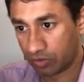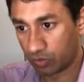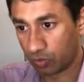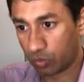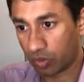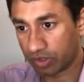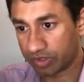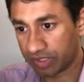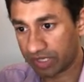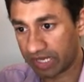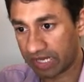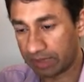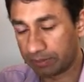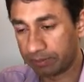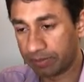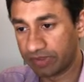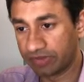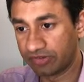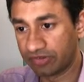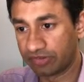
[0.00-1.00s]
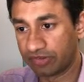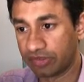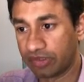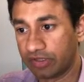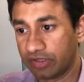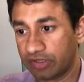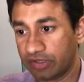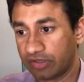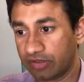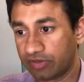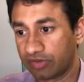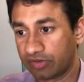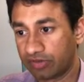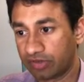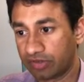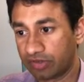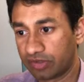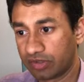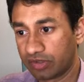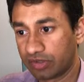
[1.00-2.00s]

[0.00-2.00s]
what happens is